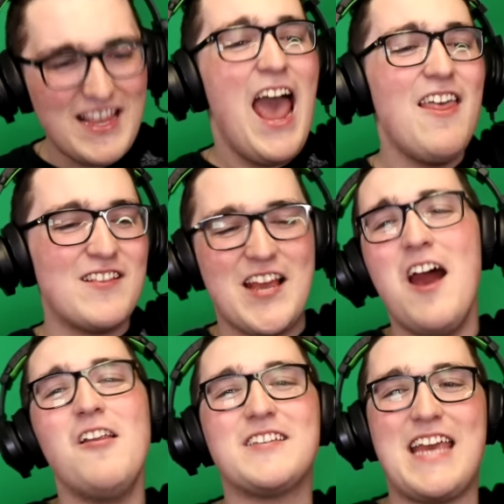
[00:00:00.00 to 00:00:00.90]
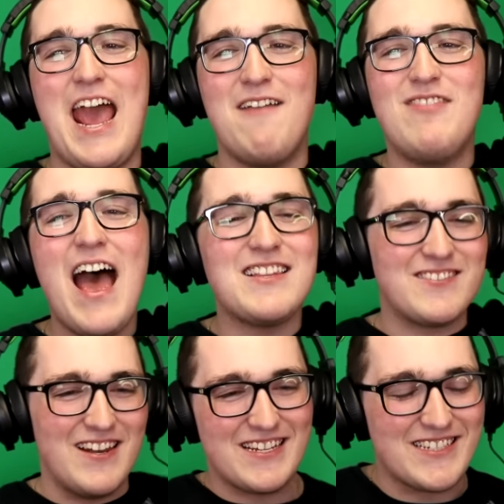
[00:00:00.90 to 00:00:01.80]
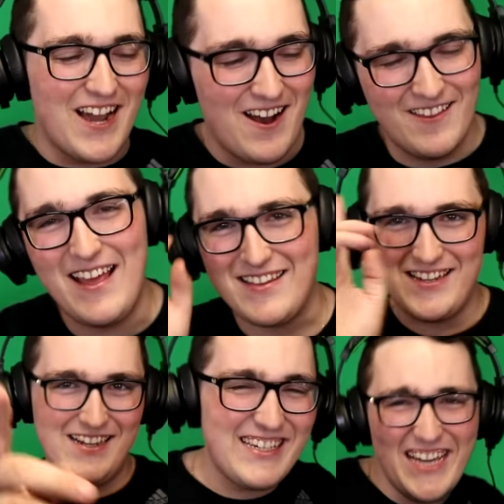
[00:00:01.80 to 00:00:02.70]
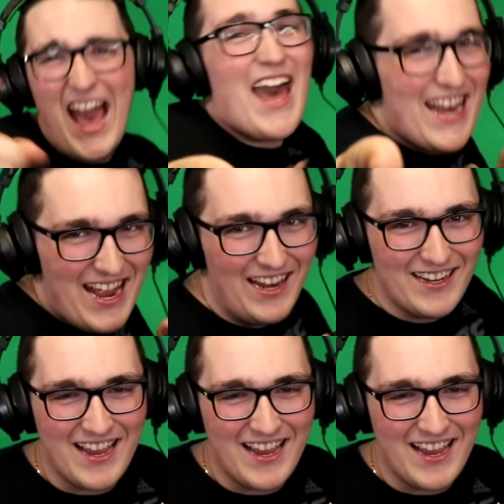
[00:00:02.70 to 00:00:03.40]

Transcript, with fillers: day the turtles came. That's what it's called. That's got it.